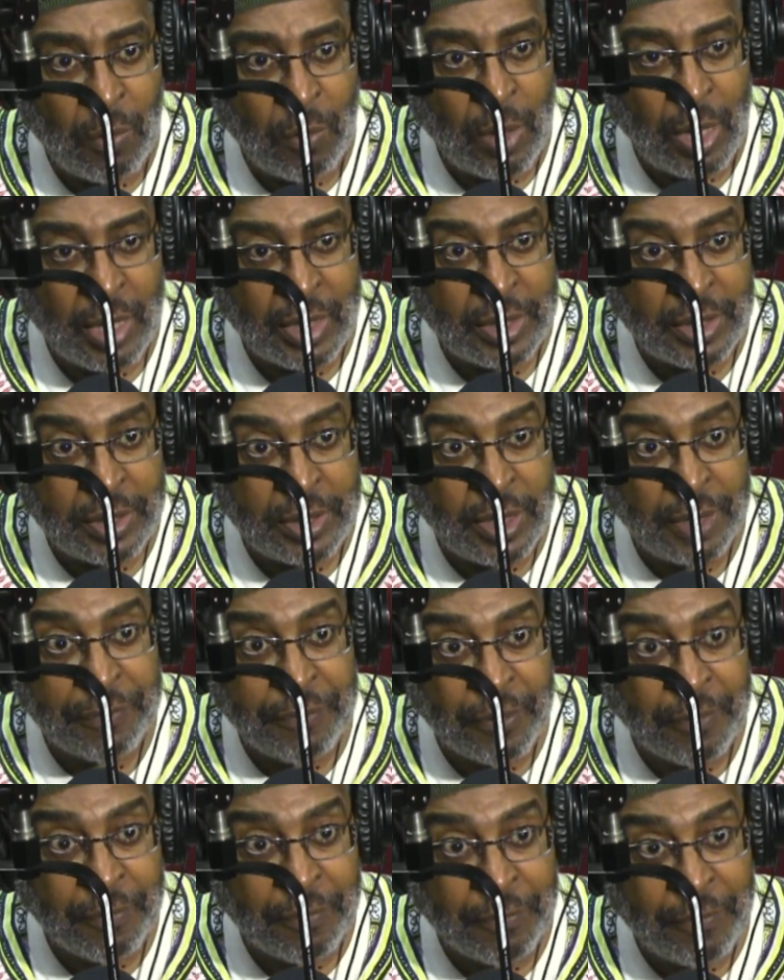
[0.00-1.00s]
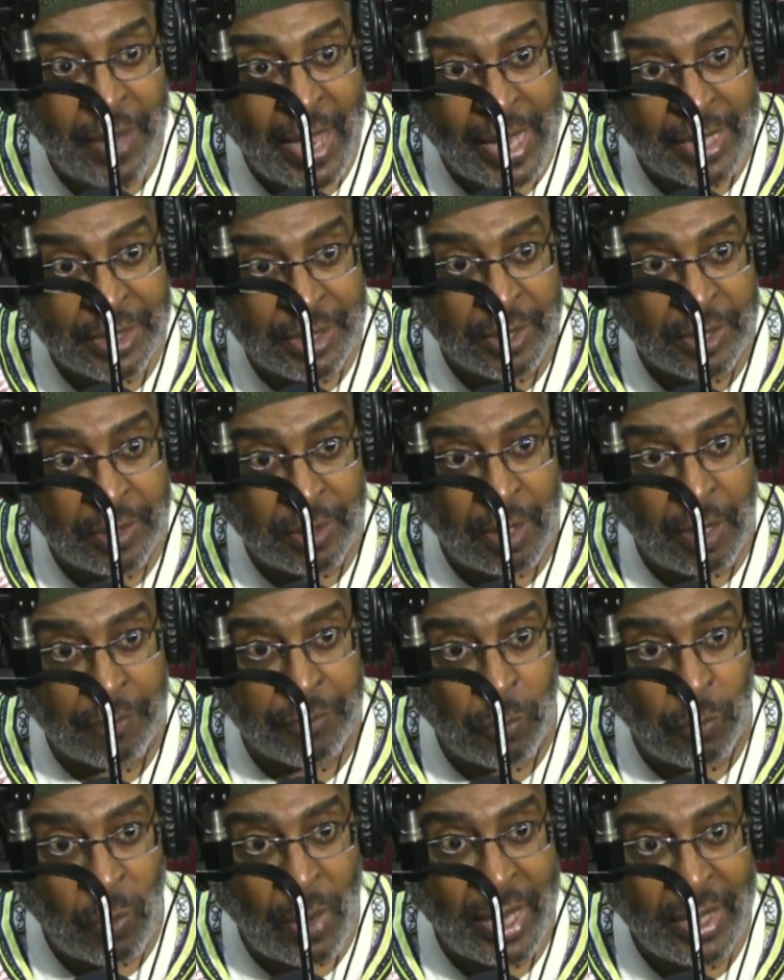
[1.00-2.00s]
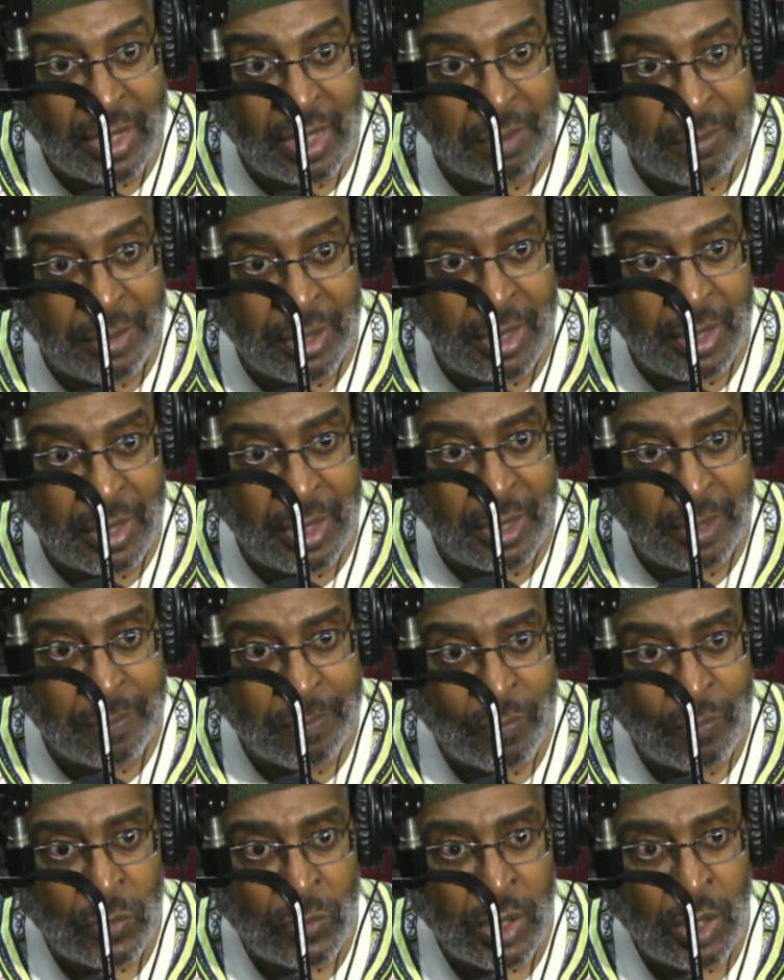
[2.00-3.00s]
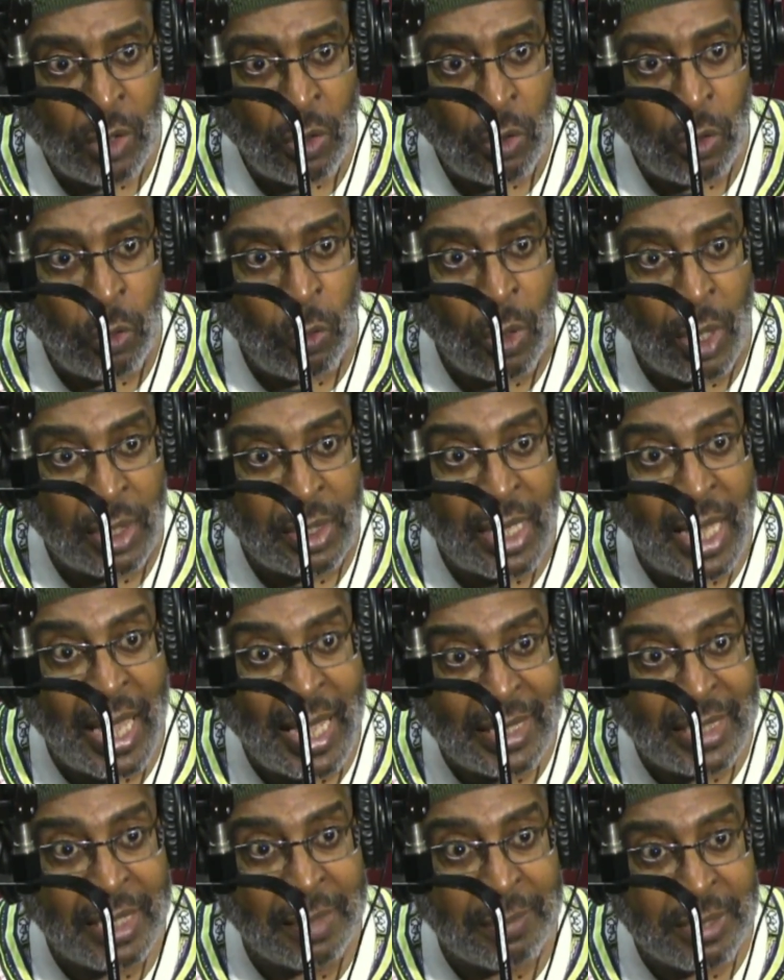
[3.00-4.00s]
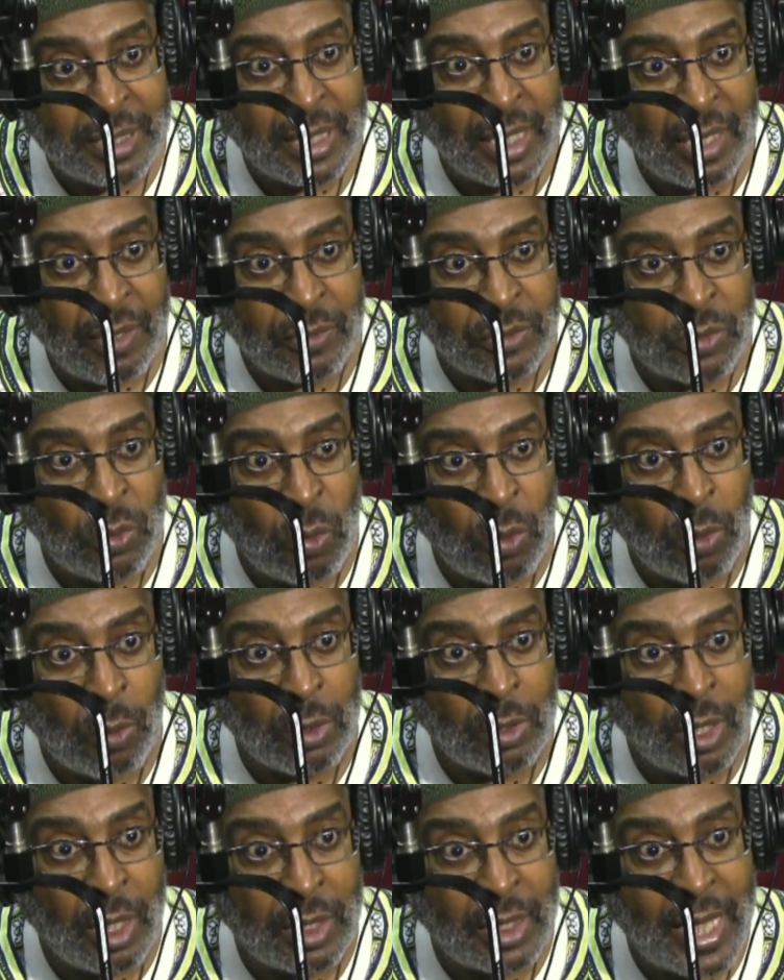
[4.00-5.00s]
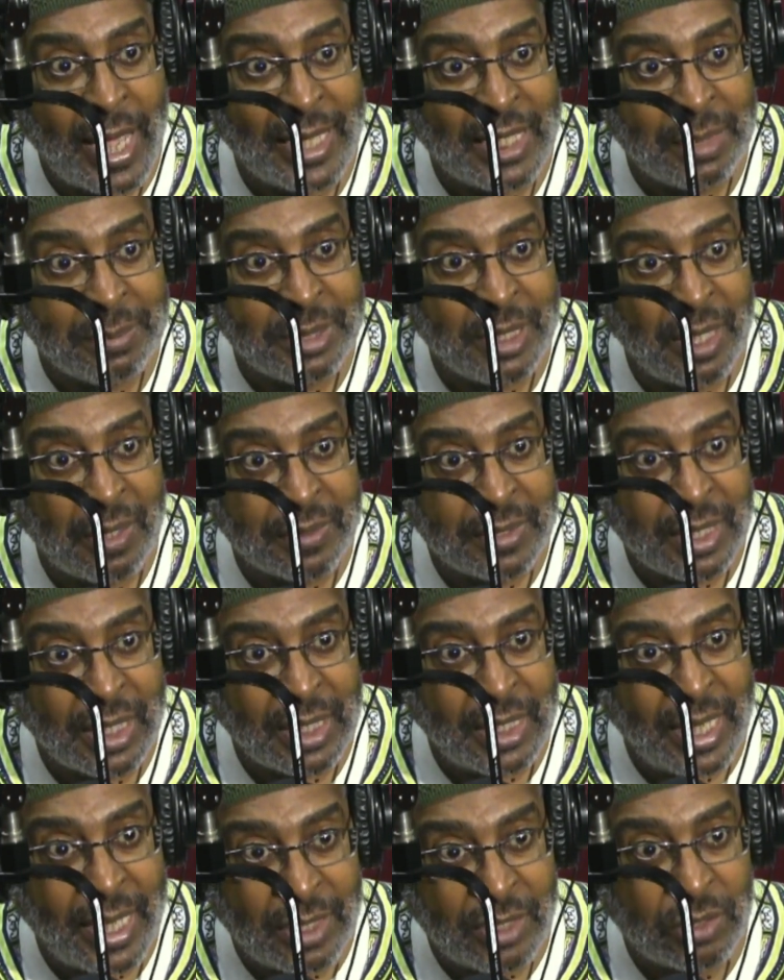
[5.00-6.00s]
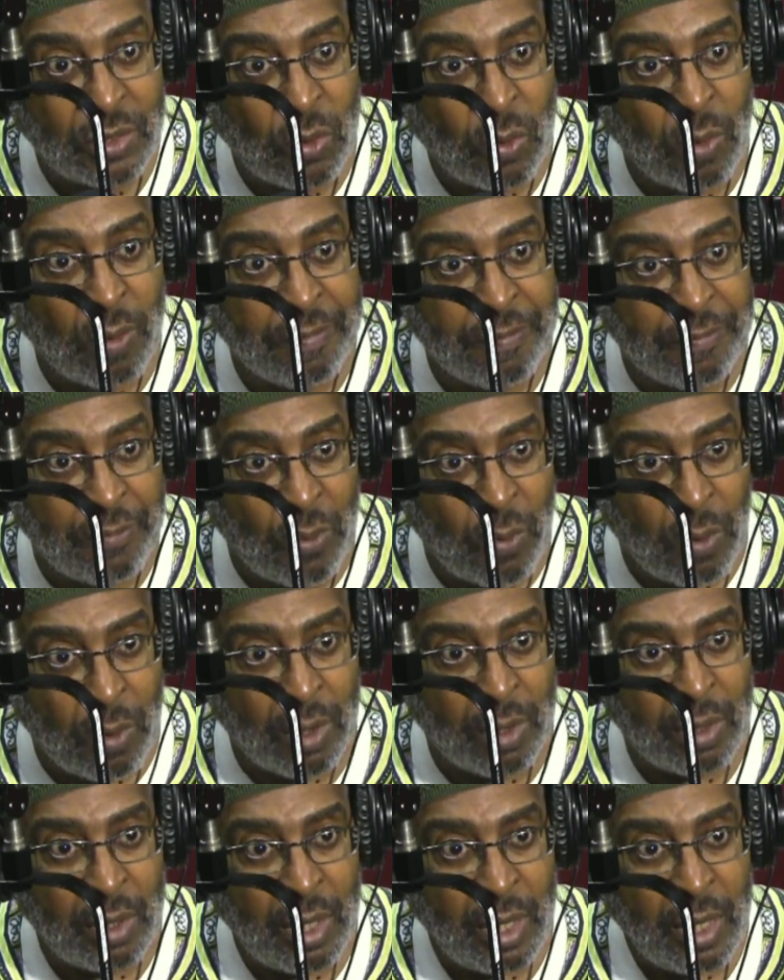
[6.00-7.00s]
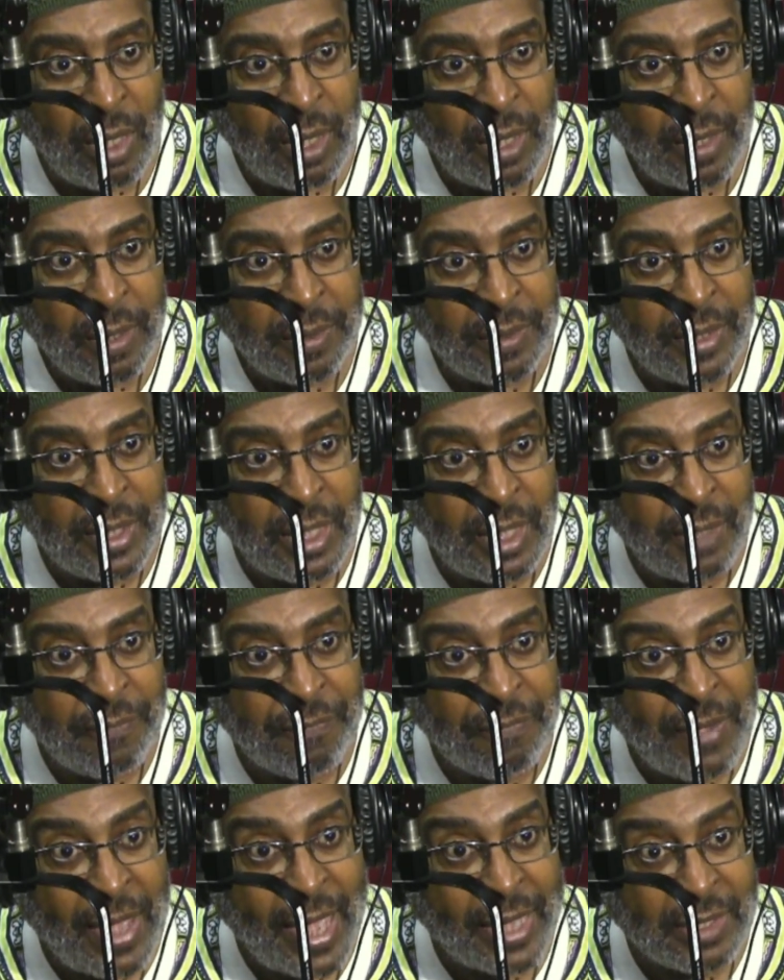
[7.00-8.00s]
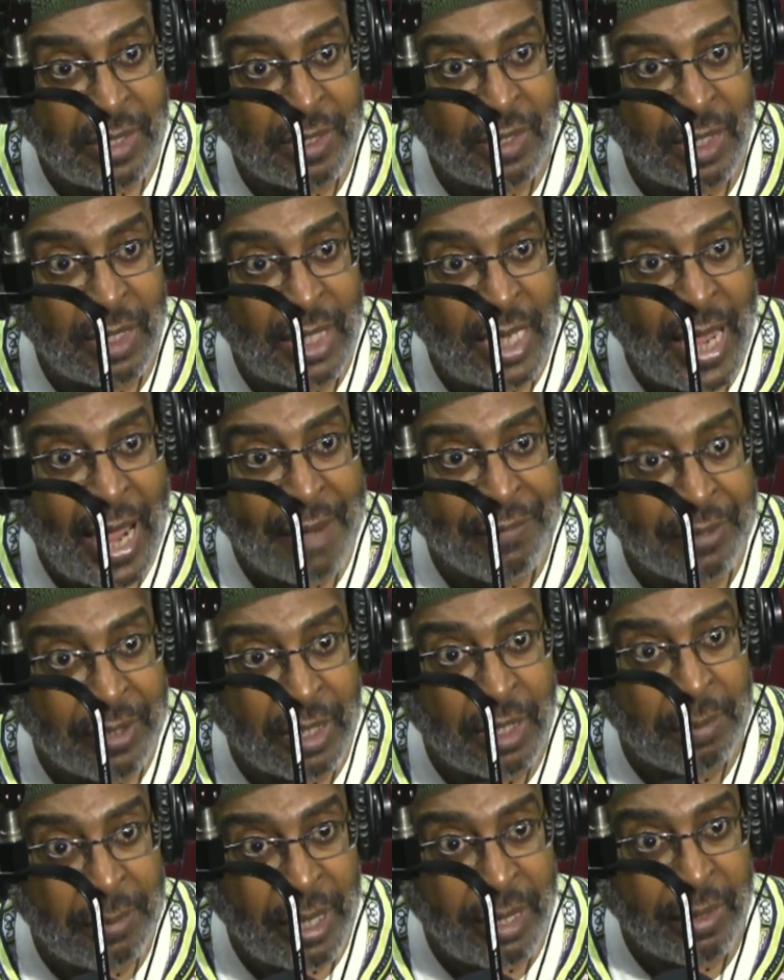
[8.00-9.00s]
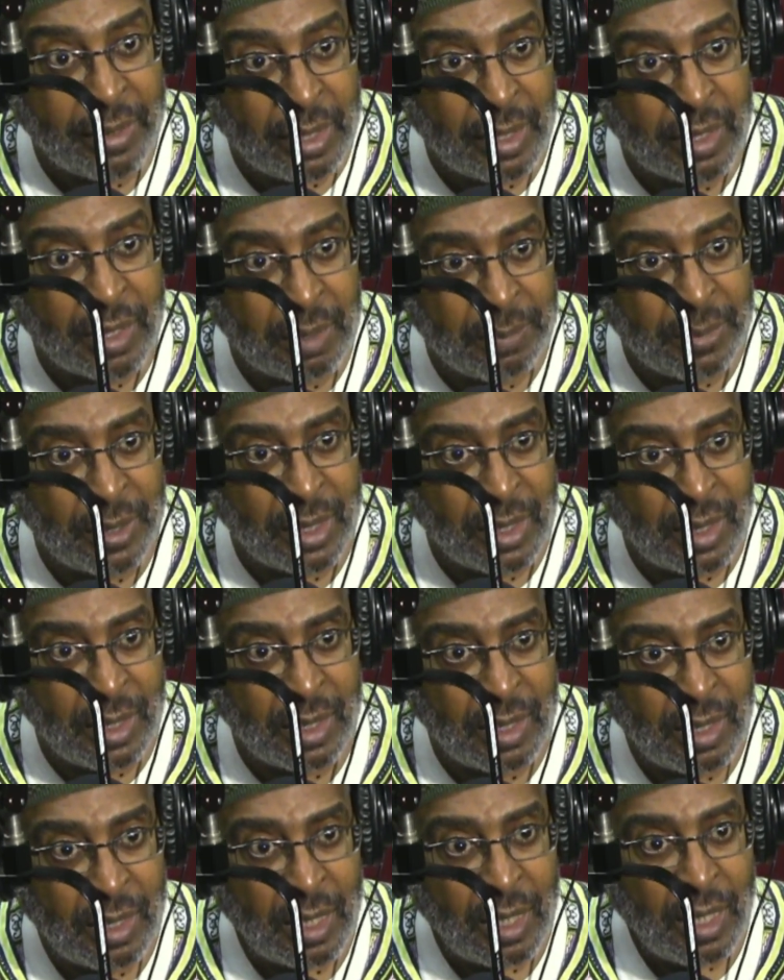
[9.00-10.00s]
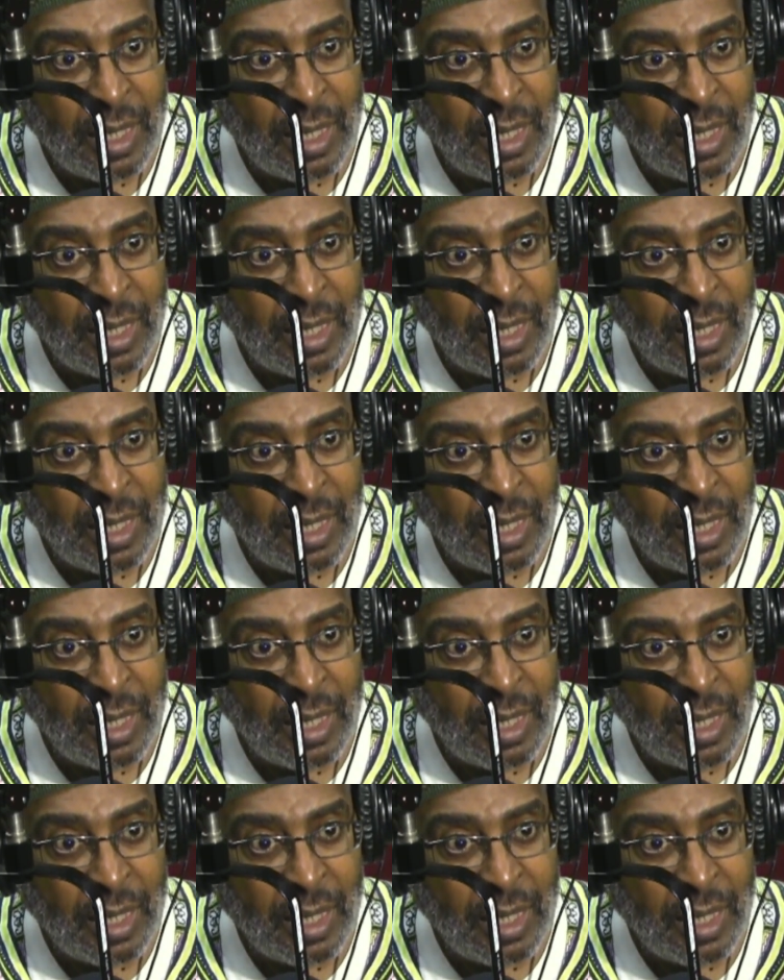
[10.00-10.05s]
uh, different factions of the white community who aligned themselves or aligned themselves against or for the factions in the African American community.